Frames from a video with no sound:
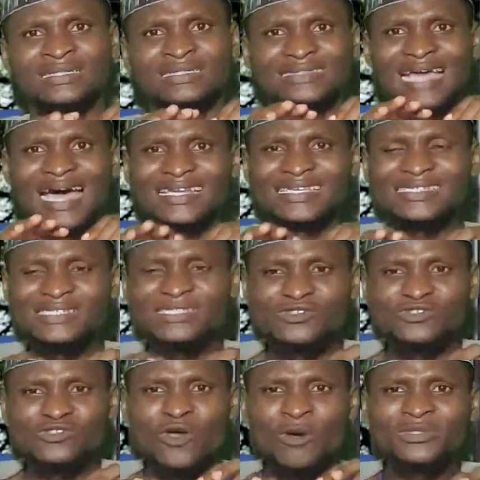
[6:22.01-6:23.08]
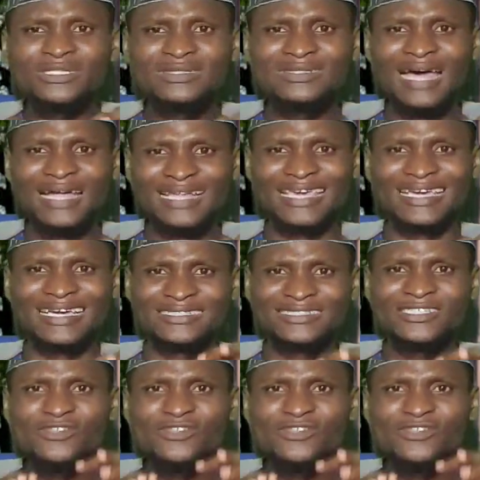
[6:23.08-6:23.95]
there is something that I can